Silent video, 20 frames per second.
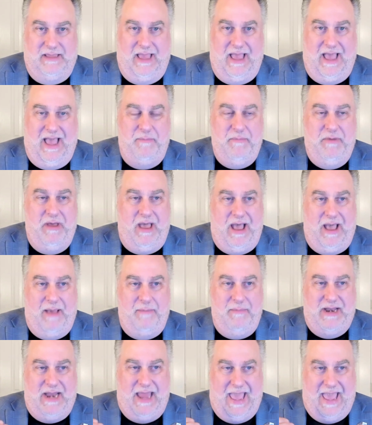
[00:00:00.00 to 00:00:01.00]
I'm
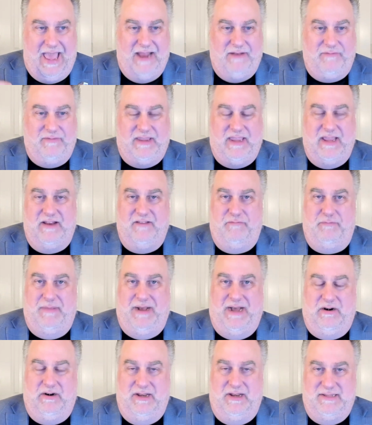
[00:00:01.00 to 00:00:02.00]
an advocate of
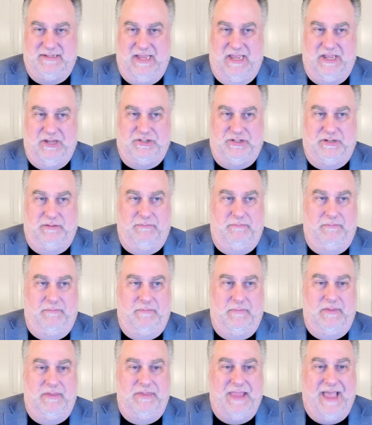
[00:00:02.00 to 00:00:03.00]
modernization,
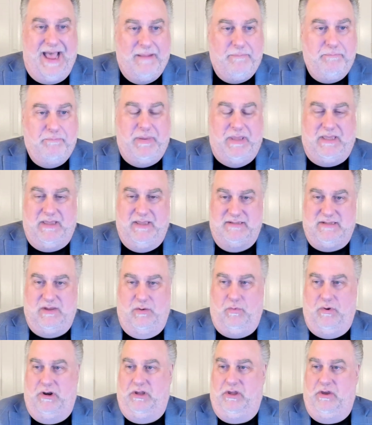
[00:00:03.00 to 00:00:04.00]
not because I
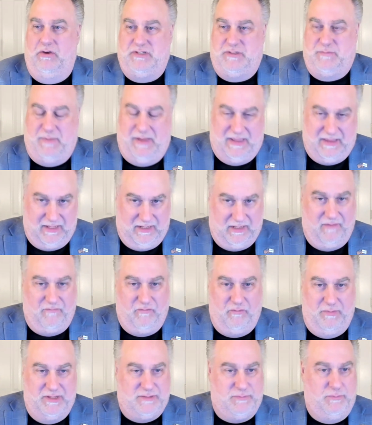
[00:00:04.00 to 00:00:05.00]
want to go spend the
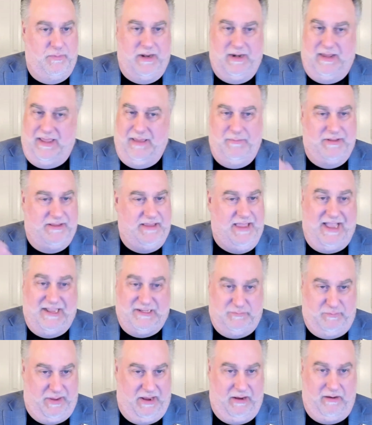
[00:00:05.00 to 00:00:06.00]
government's money. I'm a
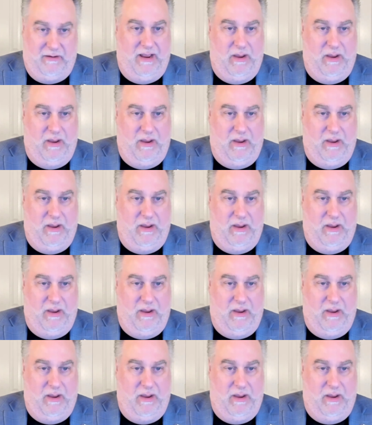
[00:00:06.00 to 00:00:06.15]
taxpayer.